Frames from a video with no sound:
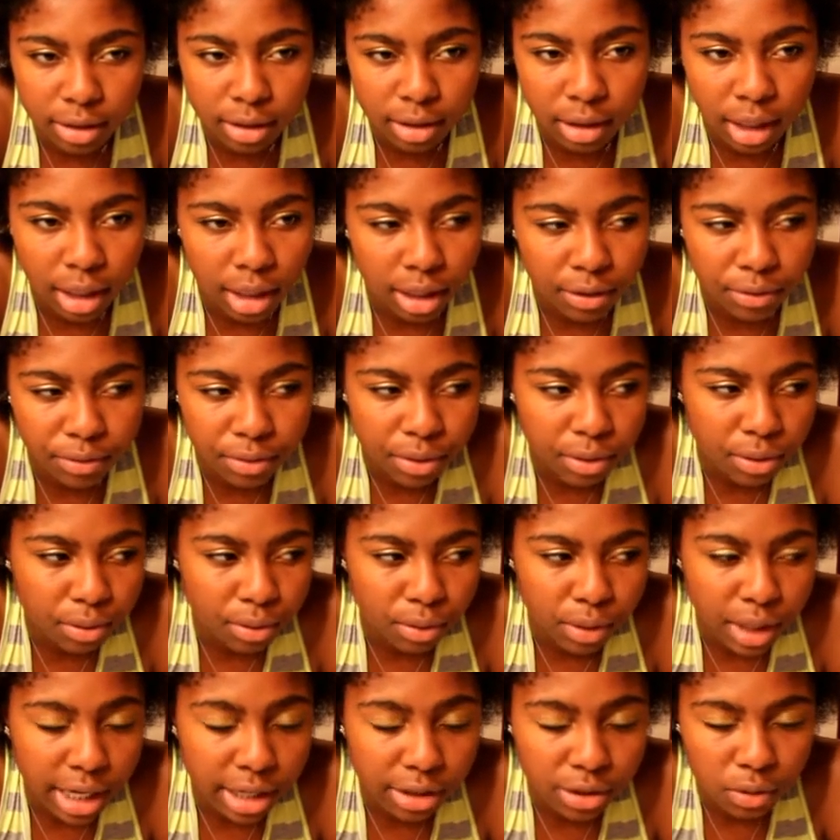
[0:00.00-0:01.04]
like
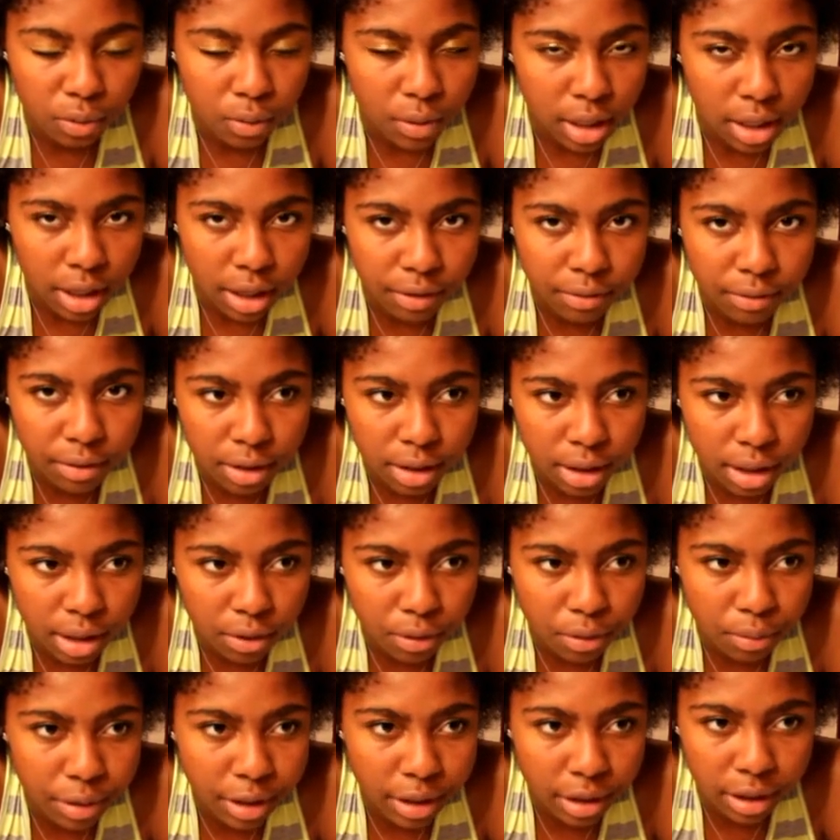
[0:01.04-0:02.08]
last week, I felt like,
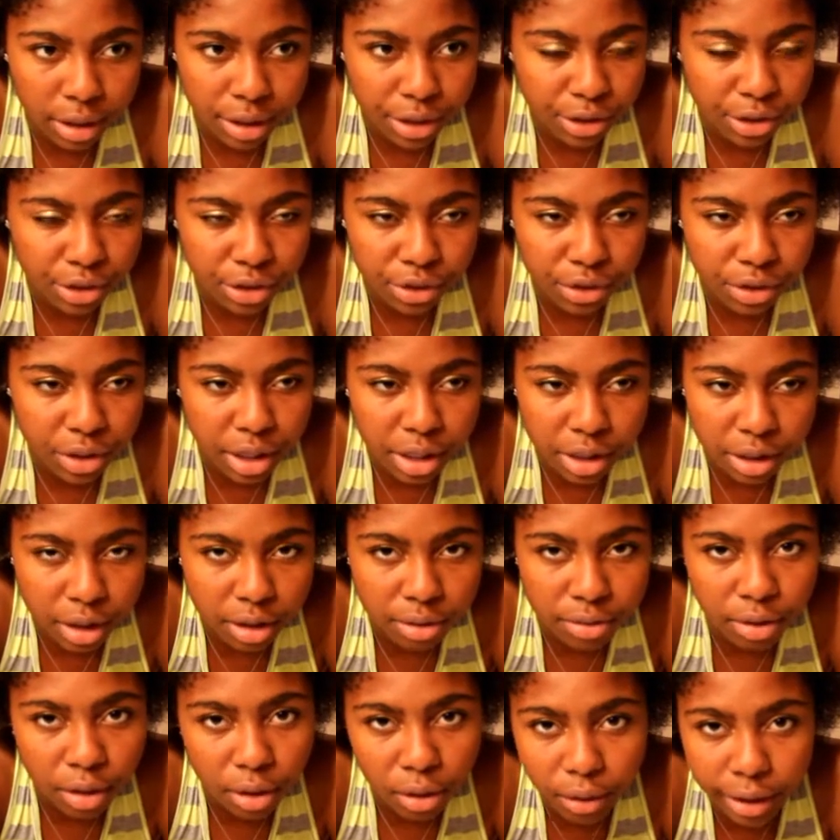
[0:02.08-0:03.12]
oh my god, I could just cut it
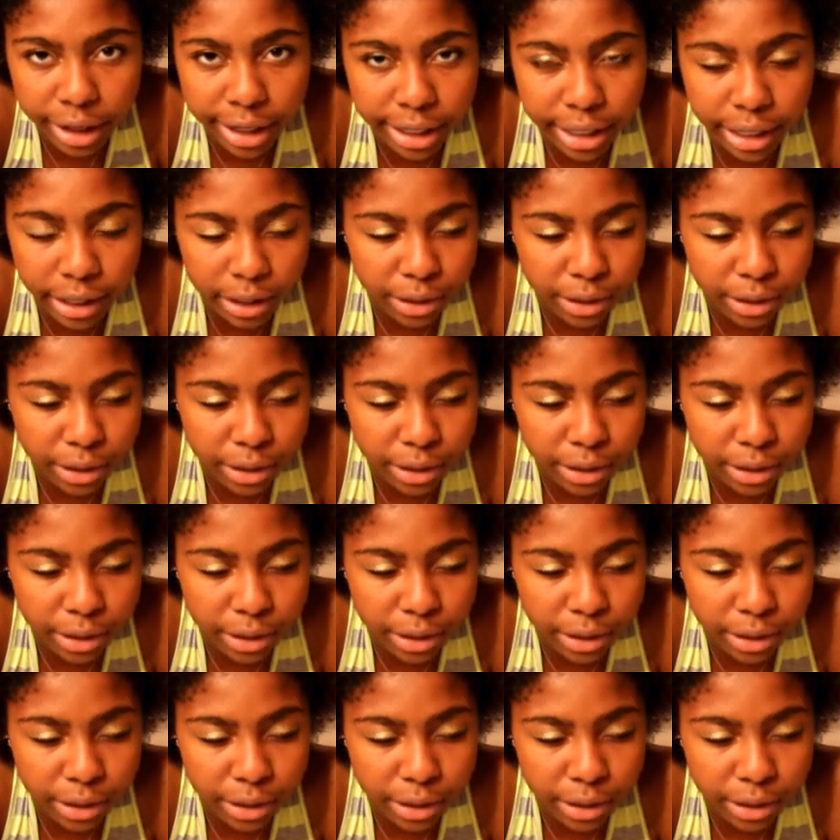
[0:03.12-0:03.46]
off all right now.